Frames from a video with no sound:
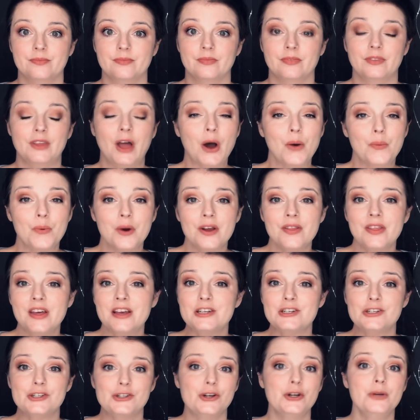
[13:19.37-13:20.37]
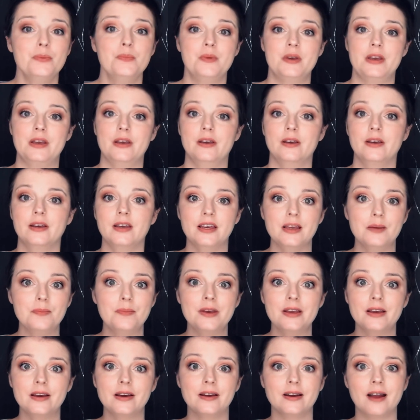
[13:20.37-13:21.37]
Not where they should be,
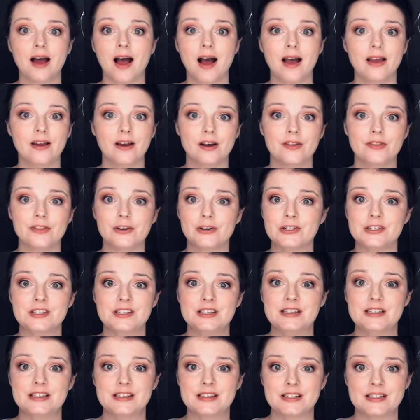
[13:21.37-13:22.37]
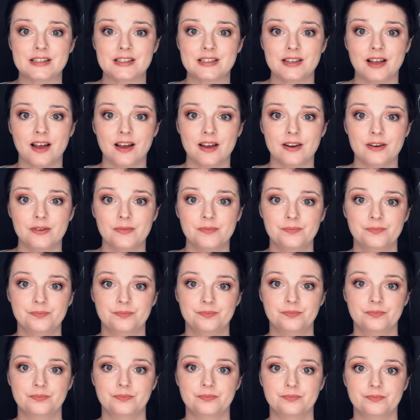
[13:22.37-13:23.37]
keeping an eye on their sadistic son.
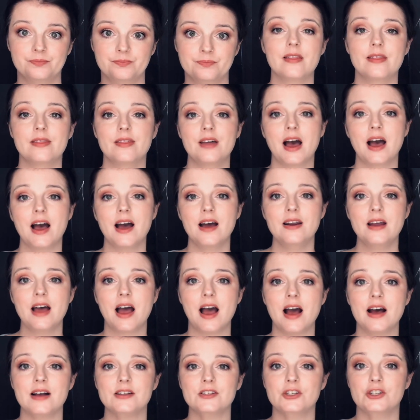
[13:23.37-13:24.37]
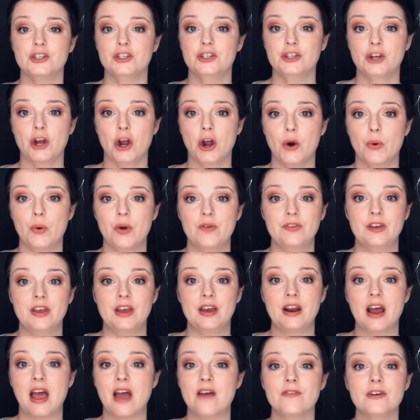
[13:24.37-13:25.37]
Thad asked Joe if he
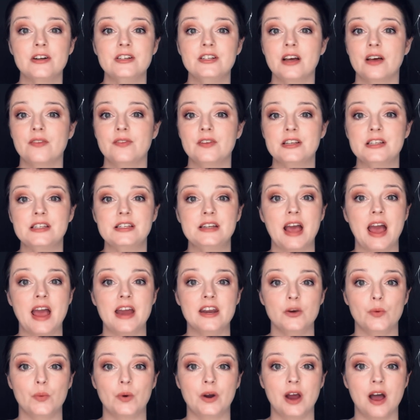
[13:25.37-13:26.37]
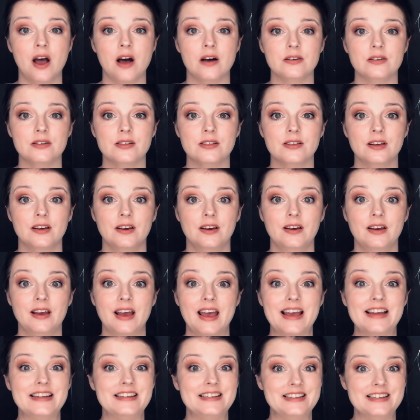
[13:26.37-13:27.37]
had ever done this to anyone else,
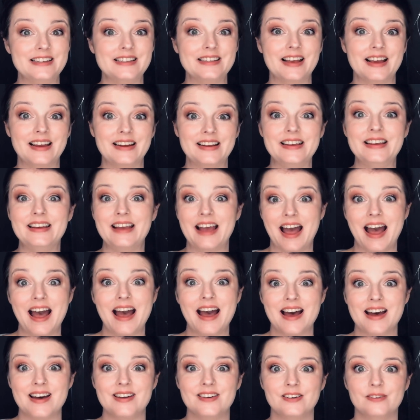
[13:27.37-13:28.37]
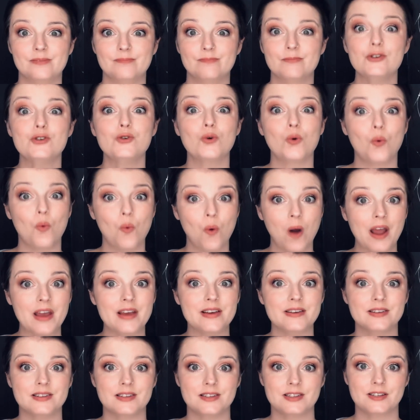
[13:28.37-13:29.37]
and he said he had,
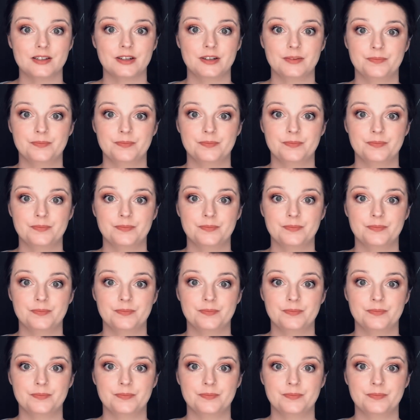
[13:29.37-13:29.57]
twice.